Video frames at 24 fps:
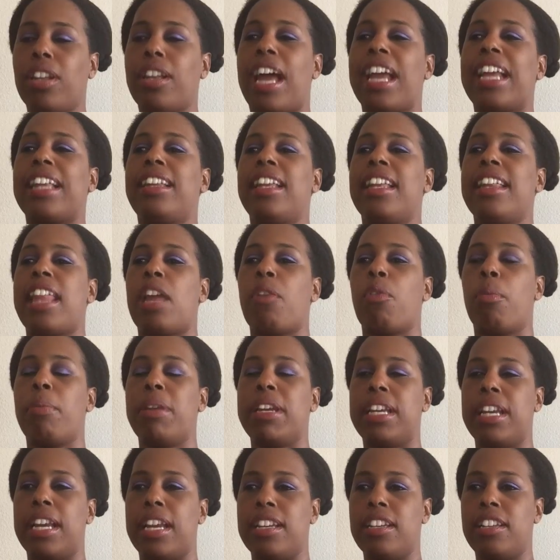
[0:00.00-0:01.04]
likely they will
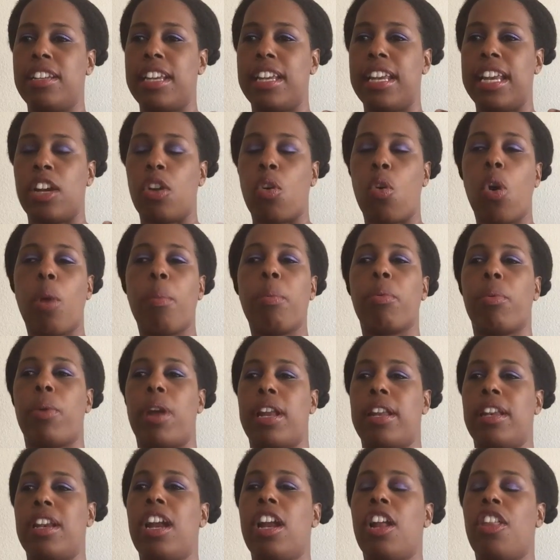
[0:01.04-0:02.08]
begin to
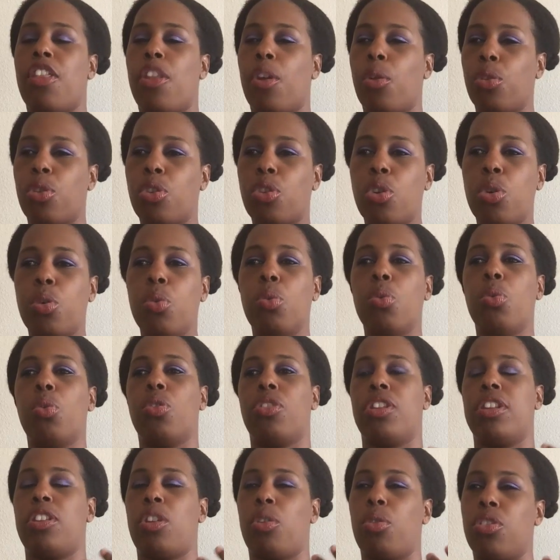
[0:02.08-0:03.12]
incorporate those
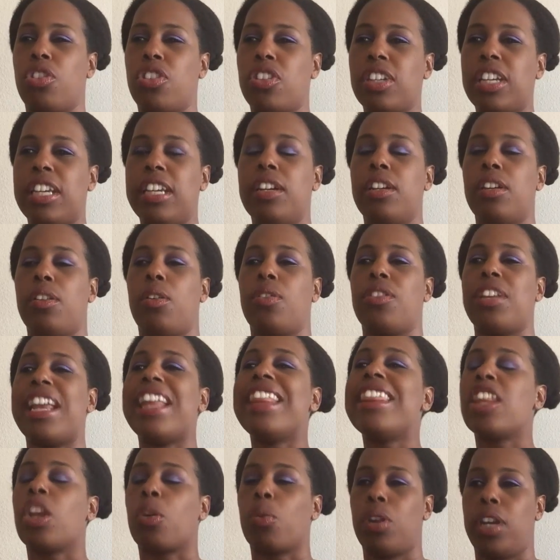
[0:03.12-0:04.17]
tools and those skills
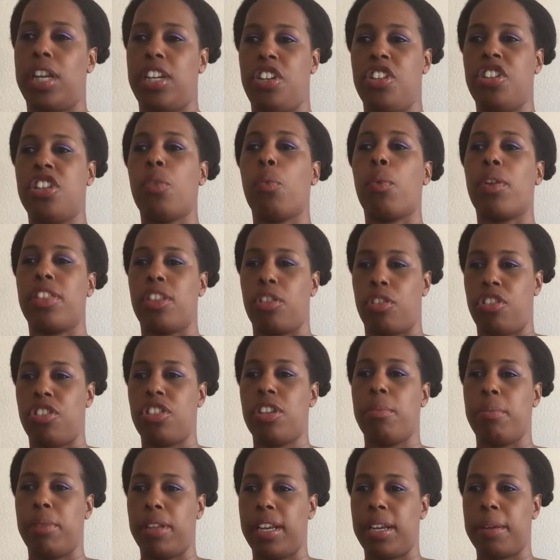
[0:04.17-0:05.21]
in their relationship with their
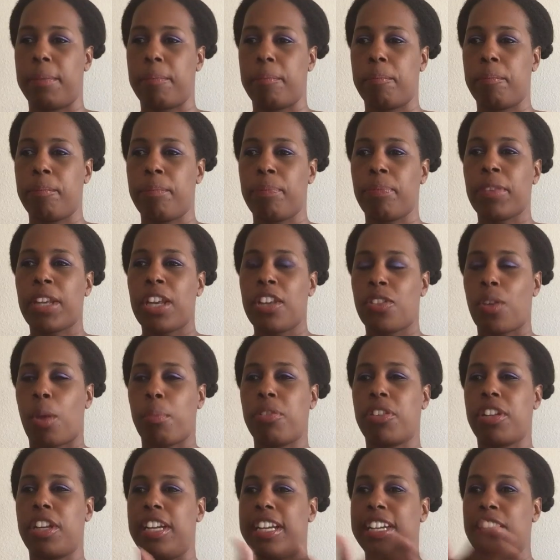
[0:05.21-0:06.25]
sibling. So I'm
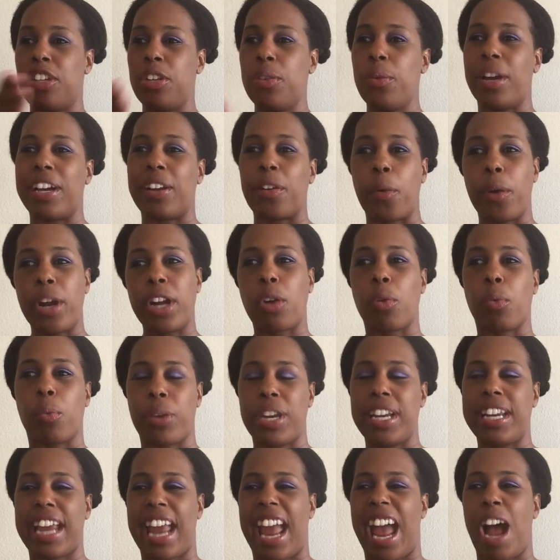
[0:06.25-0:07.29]
just going to do a quick
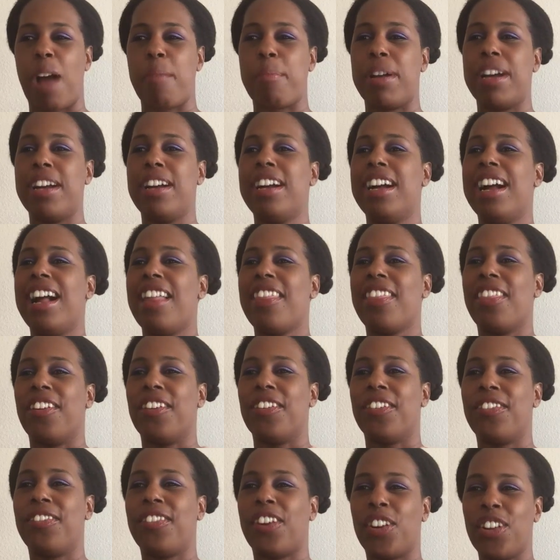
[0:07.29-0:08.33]
recap. The
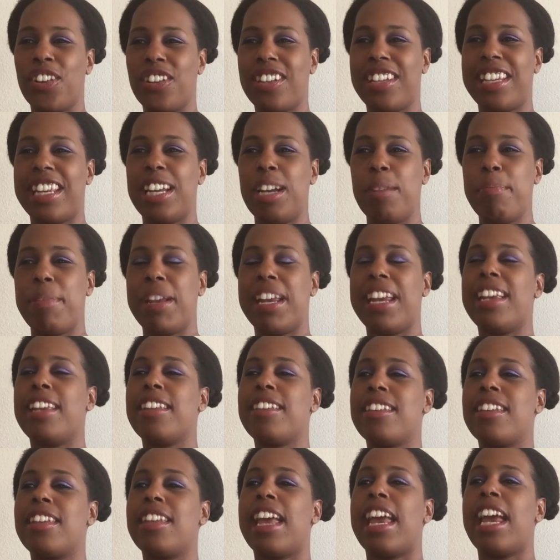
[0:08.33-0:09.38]
first tip
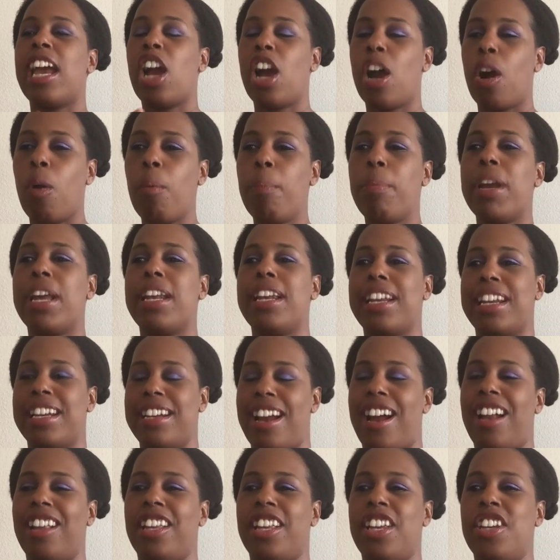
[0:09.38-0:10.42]
is to help and
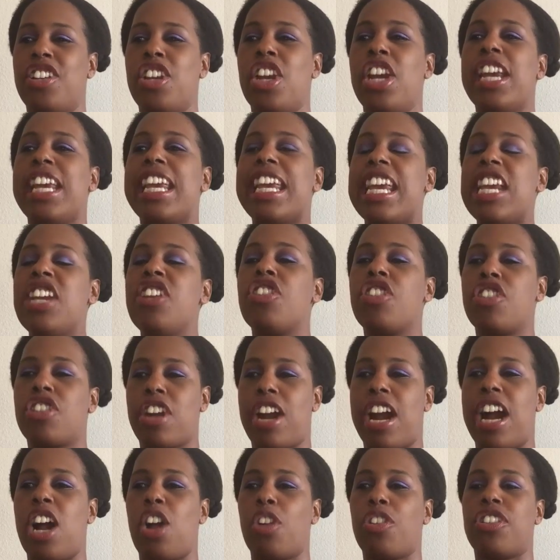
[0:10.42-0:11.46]
acknowledge each
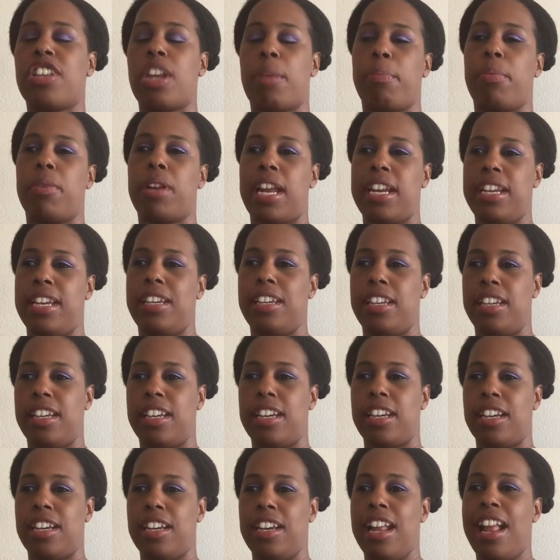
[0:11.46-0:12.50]
child's separate
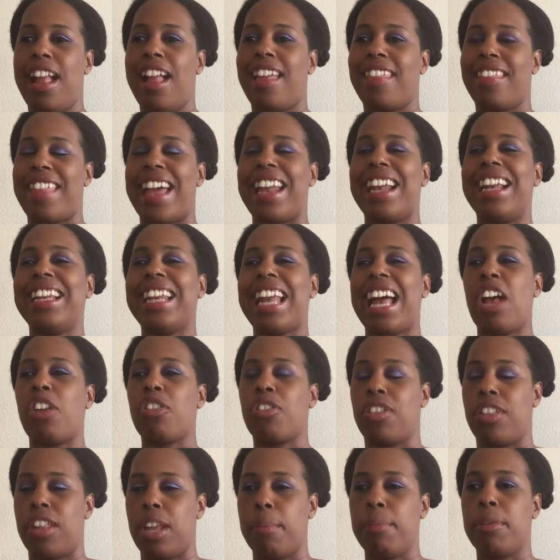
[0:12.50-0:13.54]
identity. That
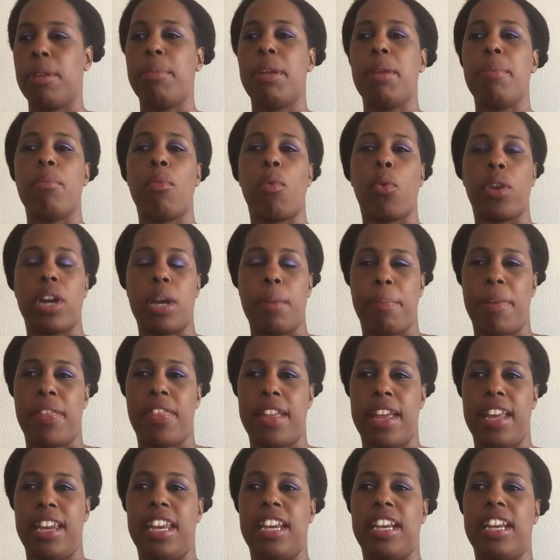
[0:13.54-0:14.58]
allows them to be more
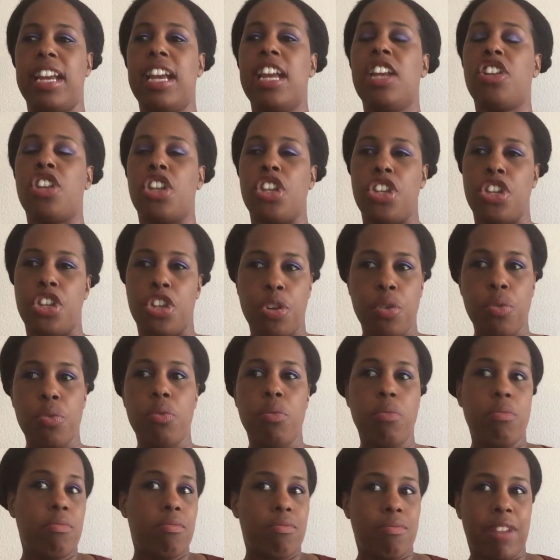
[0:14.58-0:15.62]
empathetic to
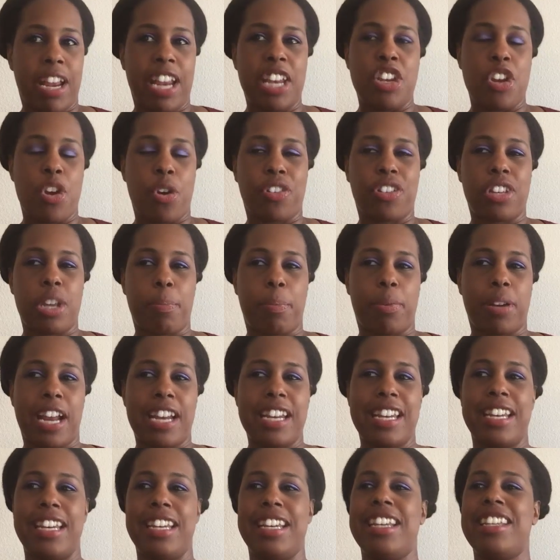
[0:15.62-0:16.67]
you and your separate
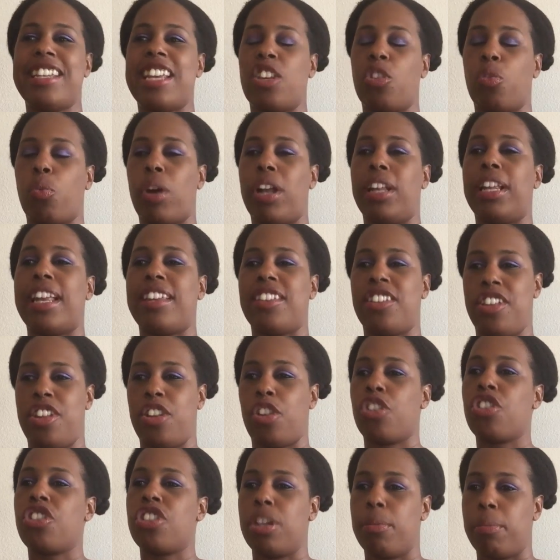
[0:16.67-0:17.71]
identities, as well as to
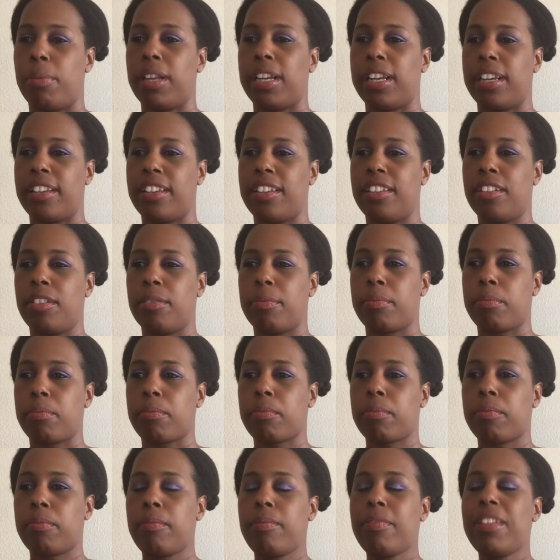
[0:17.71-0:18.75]
their siblings.
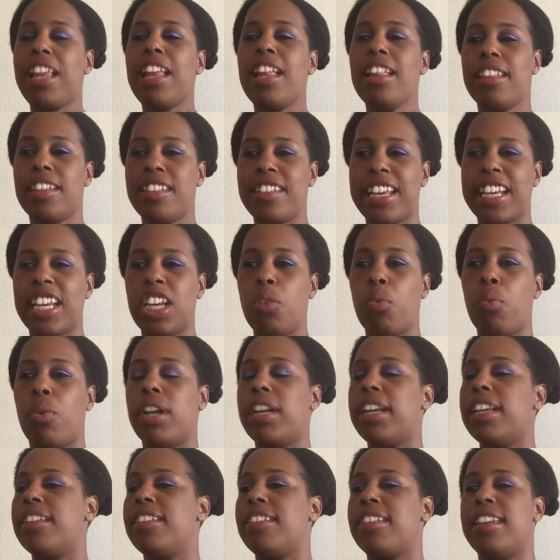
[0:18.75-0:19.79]
The second one
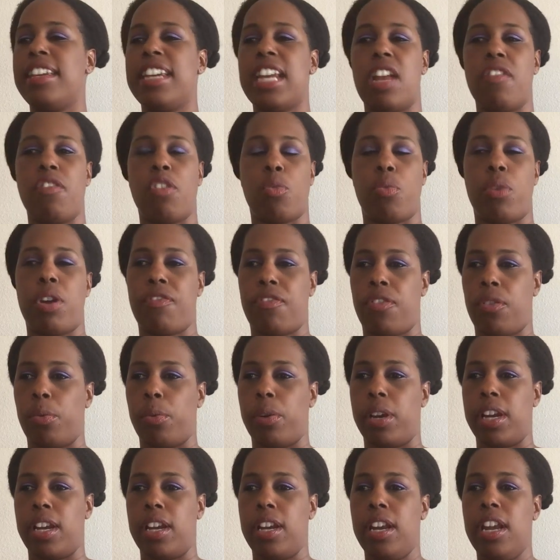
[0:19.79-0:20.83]
is to never
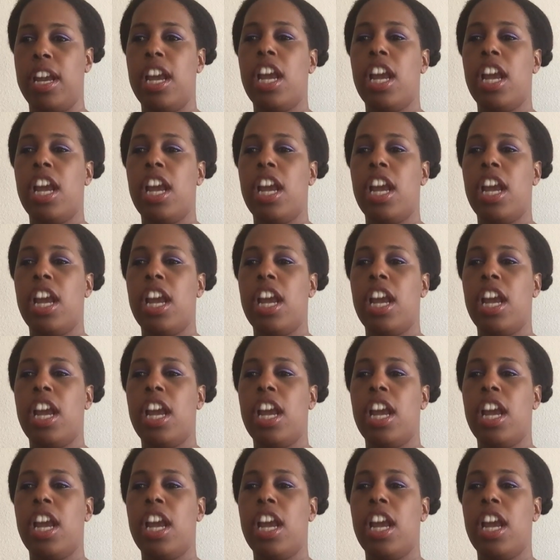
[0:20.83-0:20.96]
referee.